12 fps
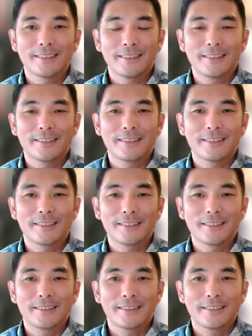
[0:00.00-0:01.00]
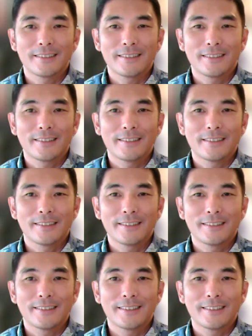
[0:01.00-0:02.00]

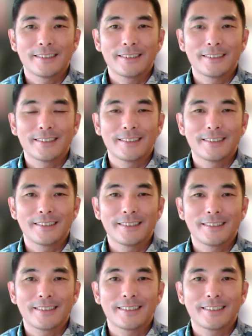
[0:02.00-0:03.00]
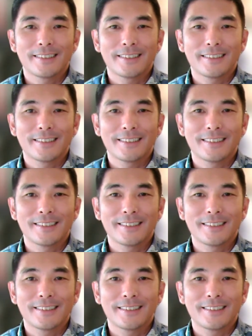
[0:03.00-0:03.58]
The person shown says nothing.